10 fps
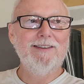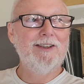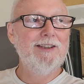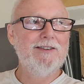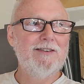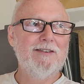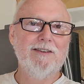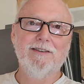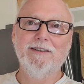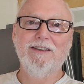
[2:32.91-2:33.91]
She's
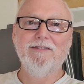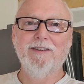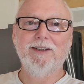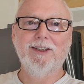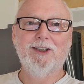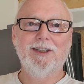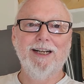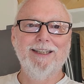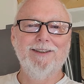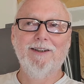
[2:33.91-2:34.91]
still in the village,
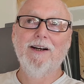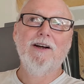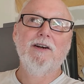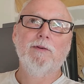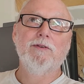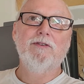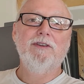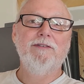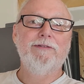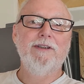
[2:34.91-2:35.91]
and we'll see
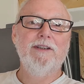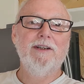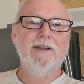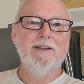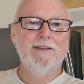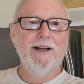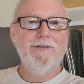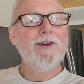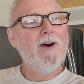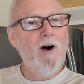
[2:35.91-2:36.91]
if
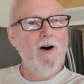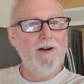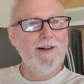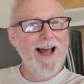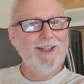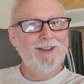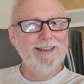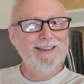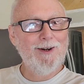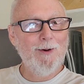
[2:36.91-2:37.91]
the call
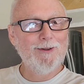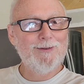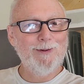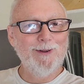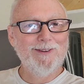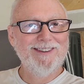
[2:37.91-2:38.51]
actually goes through.